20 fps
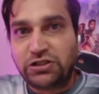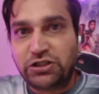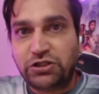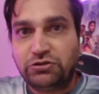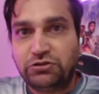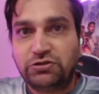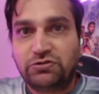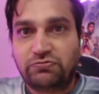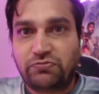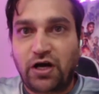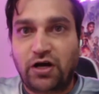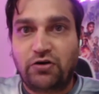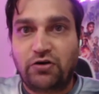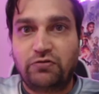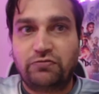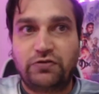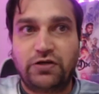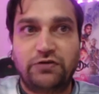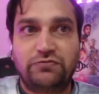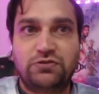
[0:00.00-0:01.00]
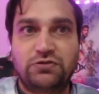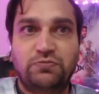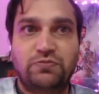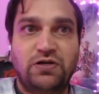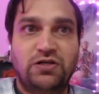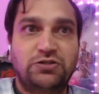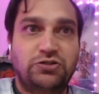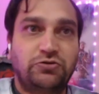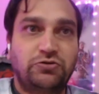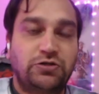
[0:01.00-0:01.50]
huge fan of Dave
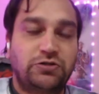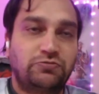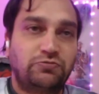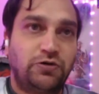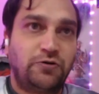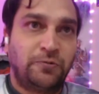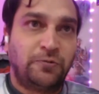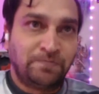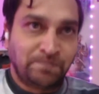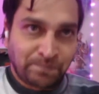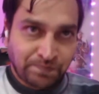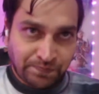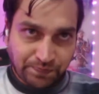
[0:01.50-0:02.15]
Chappelle's show as well.